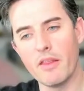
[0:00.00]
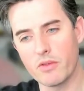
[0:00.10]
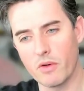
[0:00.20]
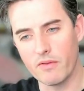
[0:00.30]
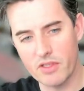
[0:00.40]

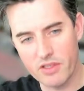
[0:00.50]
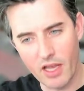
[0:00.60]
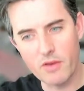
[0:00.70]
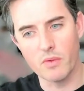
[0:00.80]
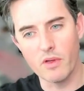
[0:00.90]
sort of
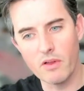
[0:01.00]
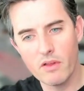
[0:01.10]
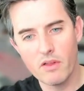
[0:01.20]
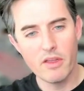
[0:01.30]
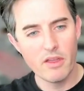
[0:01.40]
schedule,
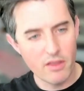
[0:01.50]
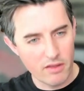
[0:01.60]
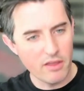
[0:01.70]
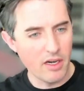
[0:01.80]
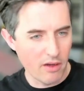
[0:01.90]

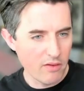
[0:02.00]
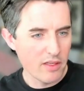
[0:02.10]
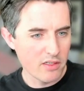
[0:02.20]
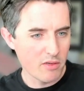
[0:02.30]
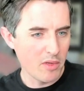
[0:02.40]

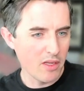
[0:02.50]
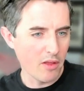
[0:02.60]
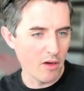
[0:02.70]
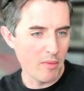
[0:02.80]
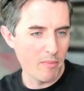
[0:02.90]
it should be a
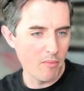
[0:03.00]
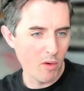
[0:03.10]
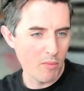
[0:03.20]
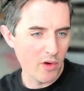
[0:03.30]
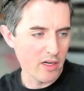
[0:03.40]
little bit
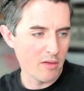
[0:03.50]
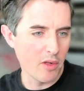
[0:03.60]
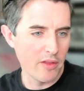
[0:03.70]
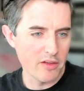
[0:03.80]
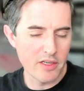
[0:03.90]
more
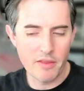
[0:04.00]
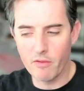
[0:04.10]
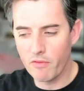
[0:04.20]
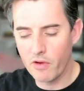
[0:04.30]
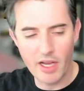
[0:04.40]
predictable and there's nothing
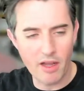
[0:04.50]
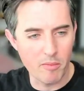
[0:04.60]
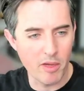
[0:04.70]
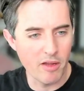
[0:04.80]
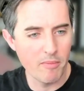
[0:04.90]
to freak out
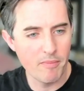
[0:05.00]
about.